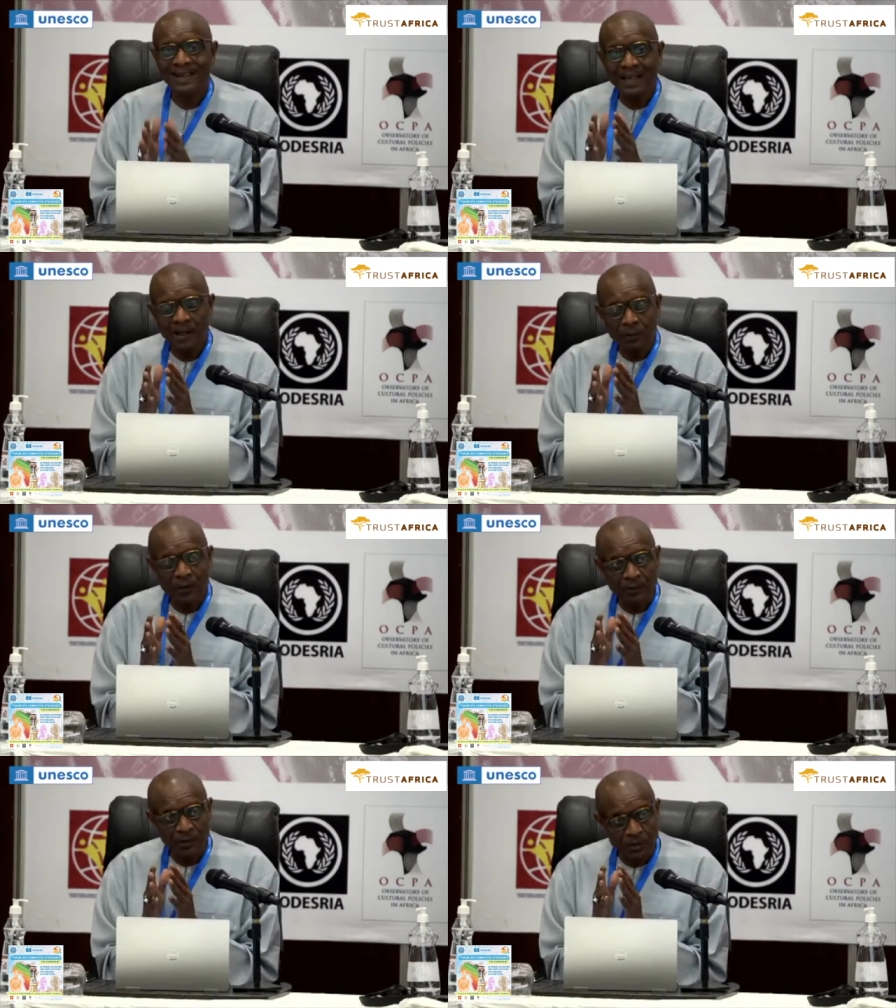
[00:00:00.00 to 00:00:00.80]
what
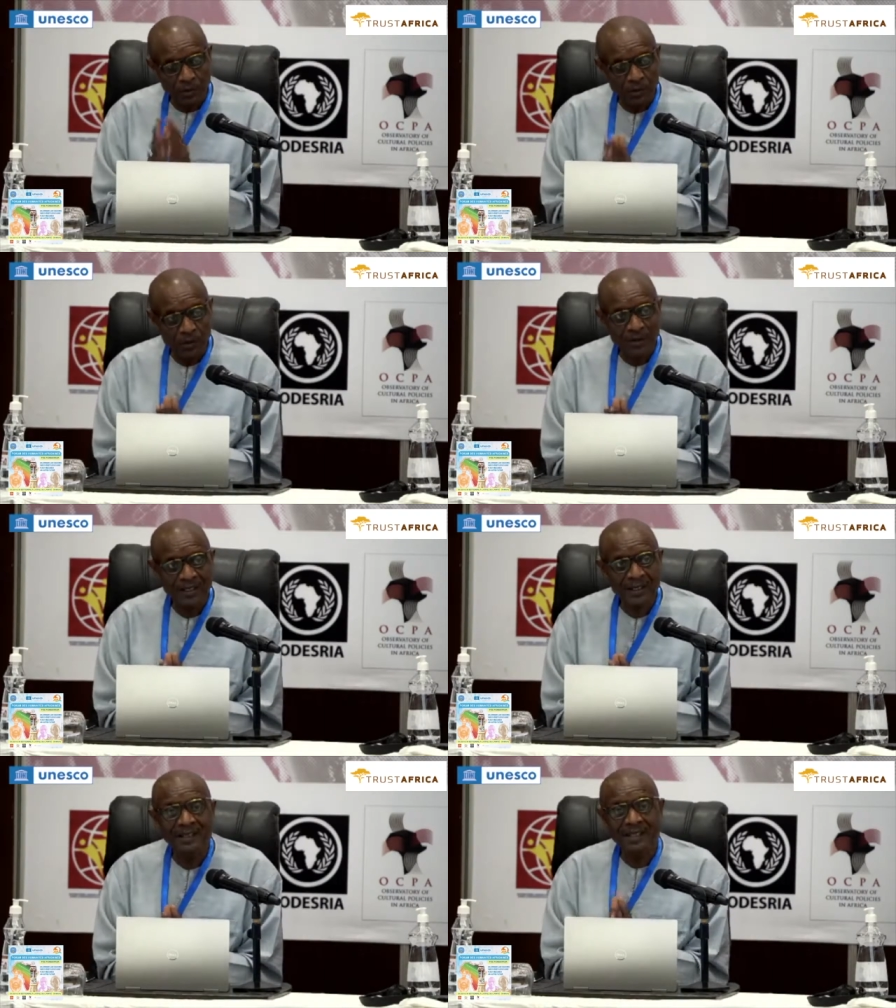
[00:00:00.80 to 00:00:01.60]
we should know is that
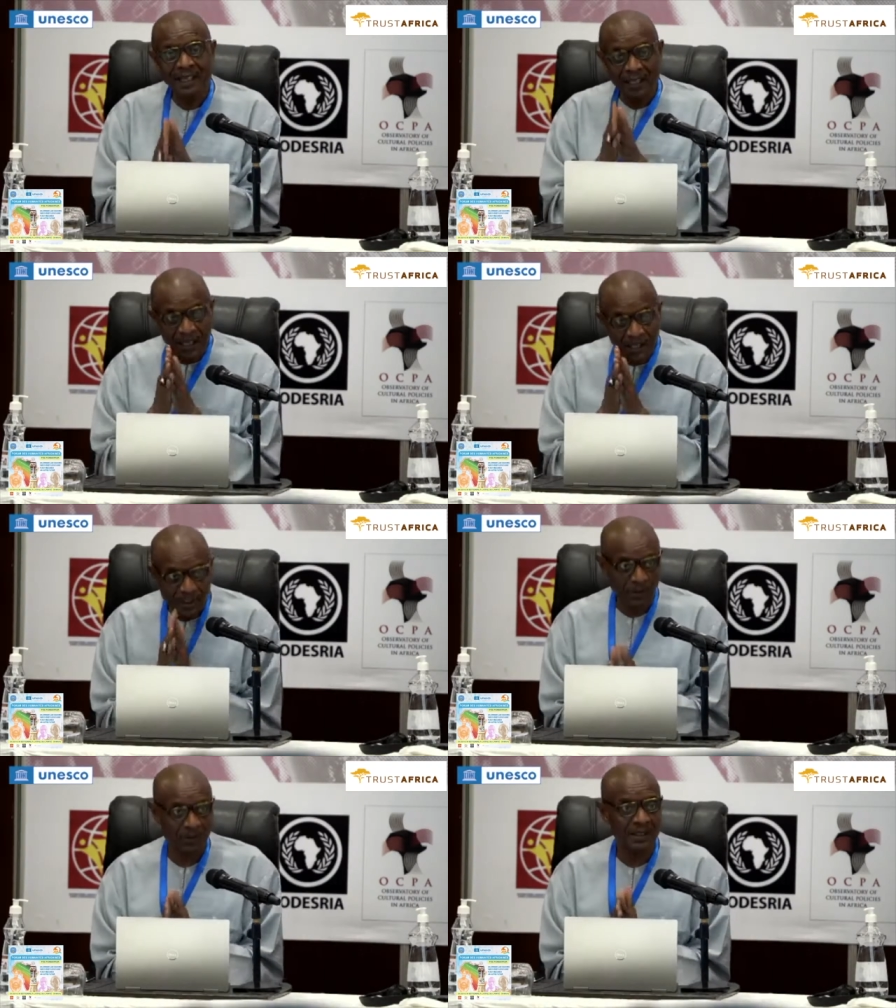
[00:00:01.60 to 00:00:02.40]
it's a huge
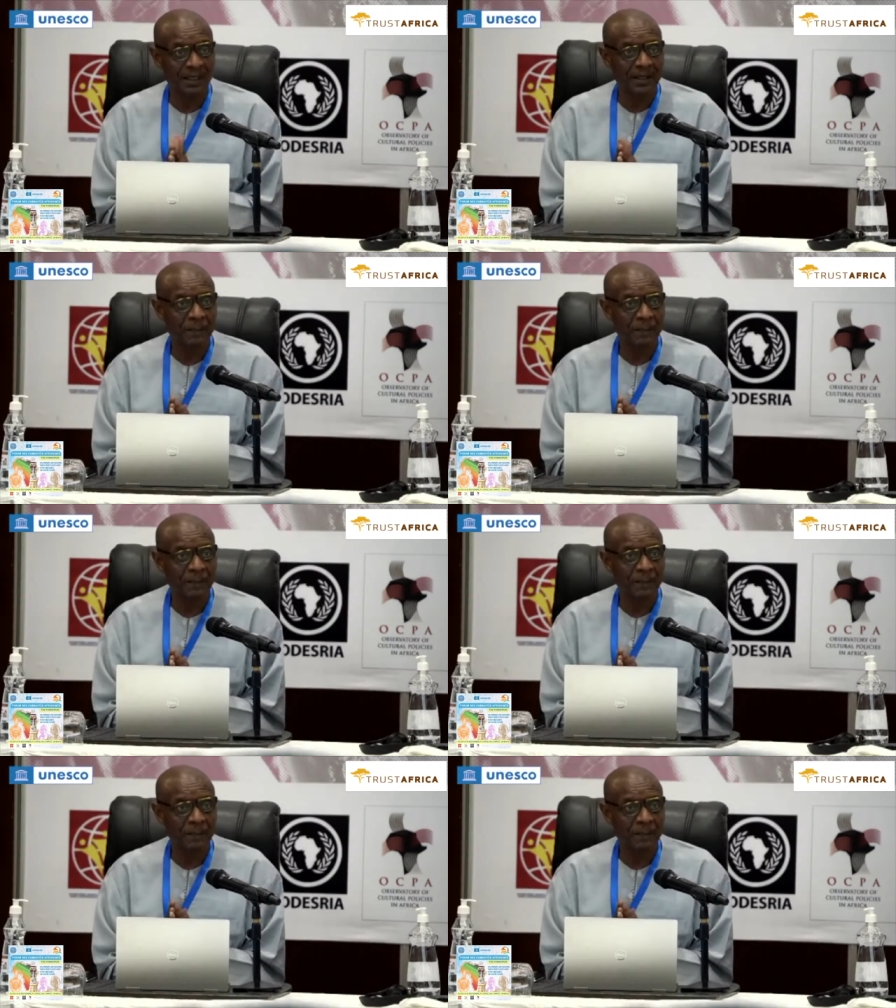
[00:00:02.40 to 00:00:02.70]
industry.